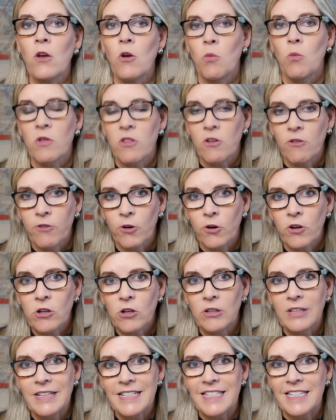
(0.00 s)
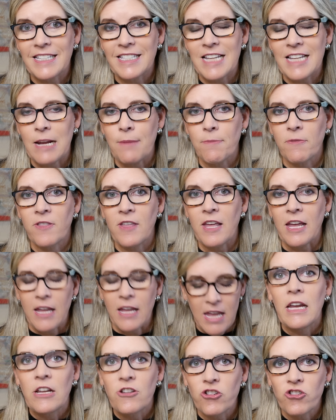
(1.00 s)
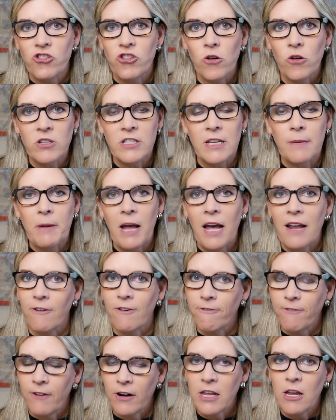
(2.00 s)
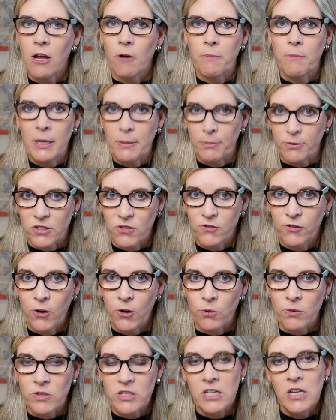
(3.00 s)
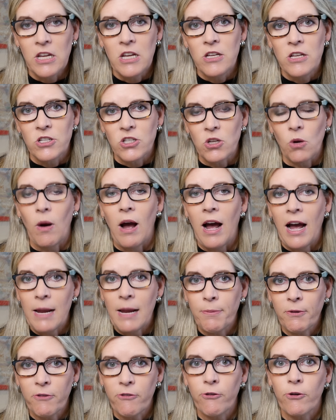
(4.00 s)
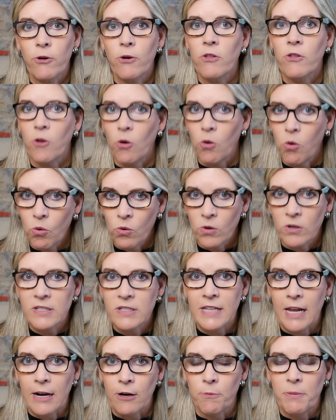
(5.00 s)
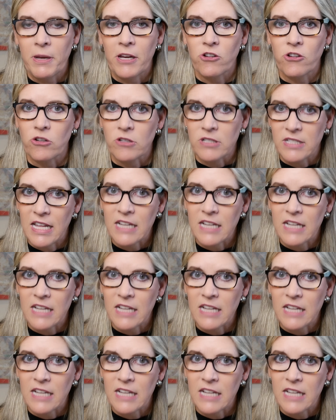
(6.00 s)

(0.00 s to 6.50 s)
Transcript: When they're vertical, it's the same thing. It just shows up kind of funny on people's phones. So I prefer the horizontal pictures.